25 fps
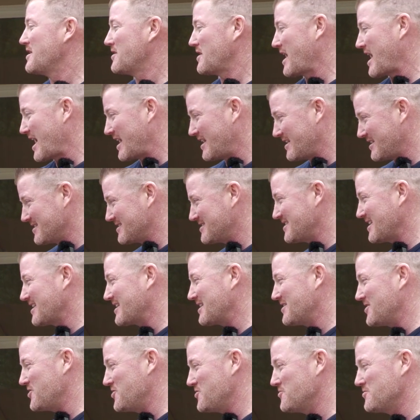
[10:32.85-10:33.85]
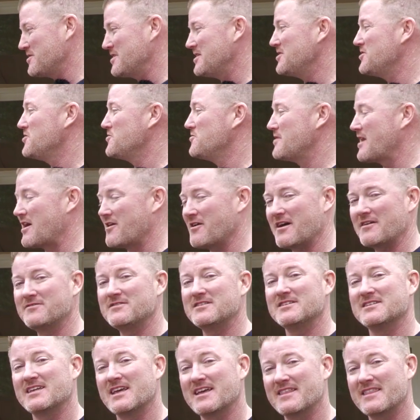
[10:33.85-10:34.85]
Adding a second unit, you now have
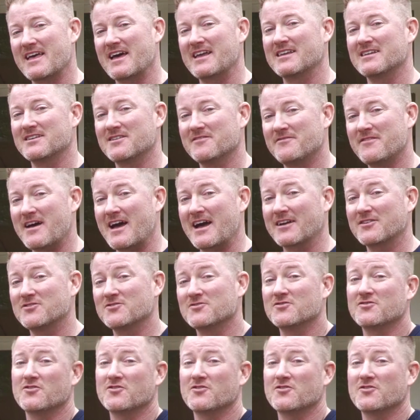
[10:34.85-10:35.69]
to take that into factor.